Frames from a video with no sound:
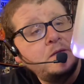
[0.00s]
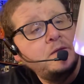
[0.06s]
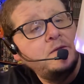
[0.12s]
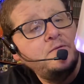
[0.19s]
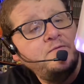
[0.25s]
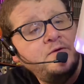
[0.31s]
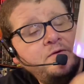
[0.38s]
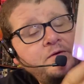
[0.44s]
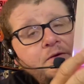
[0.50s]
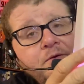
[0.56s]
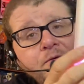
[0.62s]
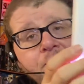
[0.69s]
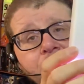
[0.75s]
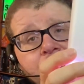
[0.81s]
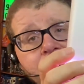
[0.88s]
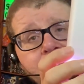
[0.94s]
Very
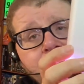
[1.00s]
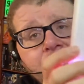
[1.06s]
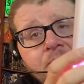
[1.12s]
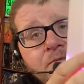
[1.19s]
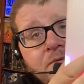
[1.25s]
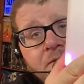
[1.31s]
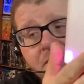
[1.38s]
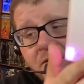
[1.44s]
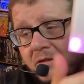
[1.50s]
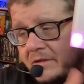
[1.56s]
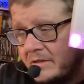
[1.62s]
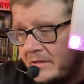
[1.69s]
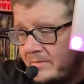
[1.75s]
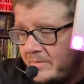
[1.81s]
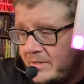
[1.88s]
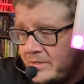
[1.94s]
cool.
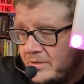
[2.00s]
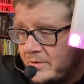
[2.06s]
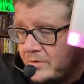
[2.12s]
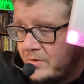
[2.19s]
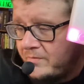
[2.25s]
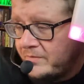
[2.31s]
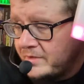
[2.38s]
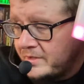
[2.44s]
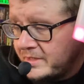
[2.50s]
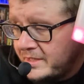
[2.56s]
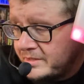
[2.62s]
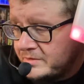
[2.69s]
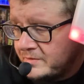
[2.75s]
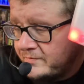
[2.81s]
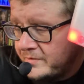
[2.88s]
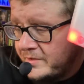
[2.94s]
Let me turn off the
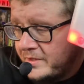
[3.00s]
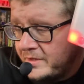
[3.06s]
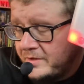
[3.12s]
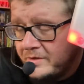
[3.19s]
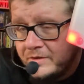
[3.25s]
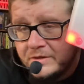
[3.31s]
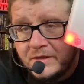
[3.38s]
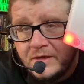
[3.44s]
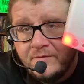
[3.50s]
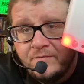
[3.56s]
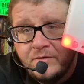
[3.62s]
lights over here to give you